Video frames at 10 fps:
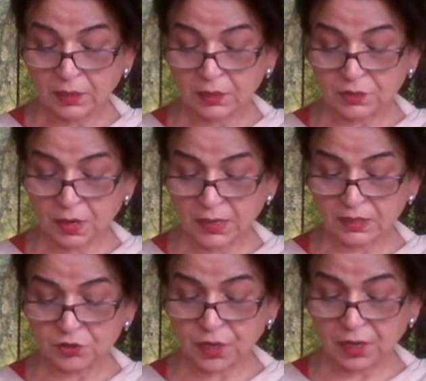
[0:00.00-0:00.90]
His
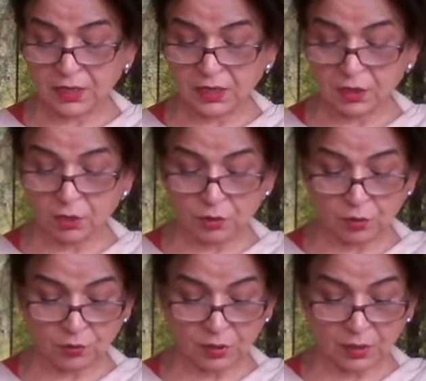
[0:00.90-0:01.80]
eyes shining,
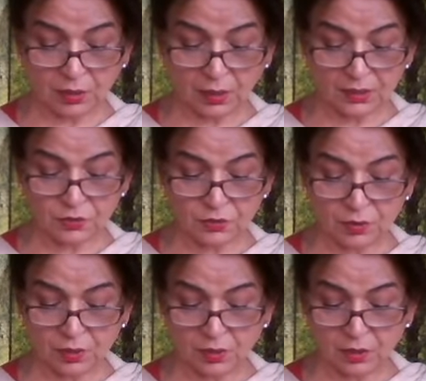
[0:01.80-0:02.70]
Duryodhan cries
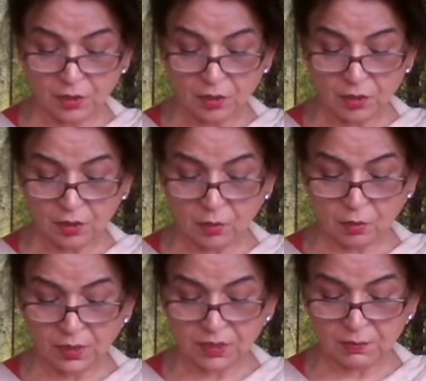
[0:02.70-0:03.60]
to Karan,
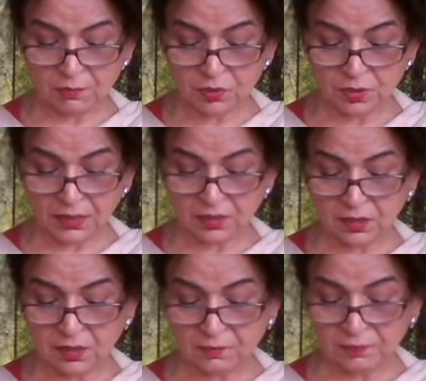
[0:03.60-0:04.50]
Look at him,
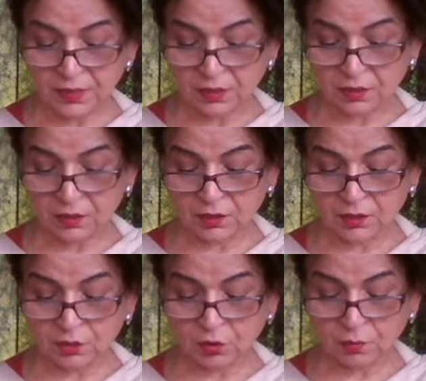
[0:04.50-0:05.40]
scatter them,
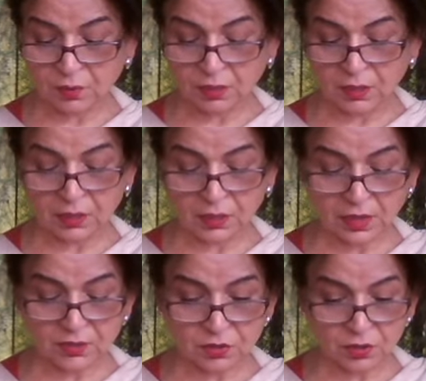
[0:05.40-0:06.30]
Drishtadyuman and the
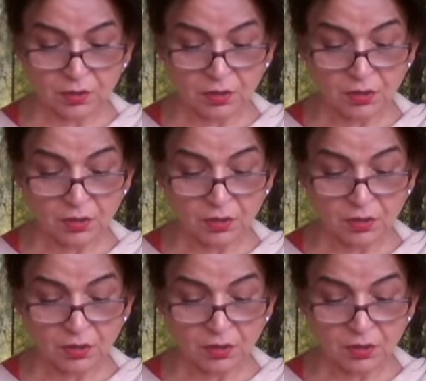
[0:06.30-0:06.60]
rest